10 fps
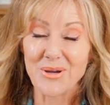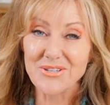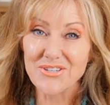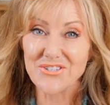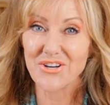going
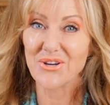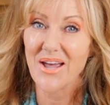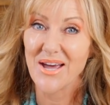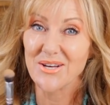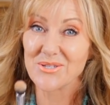to show you
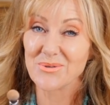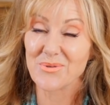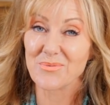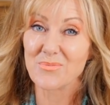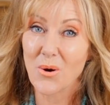how to do it
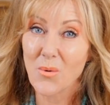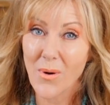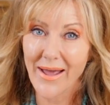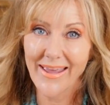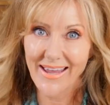the wrong
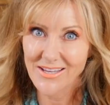way,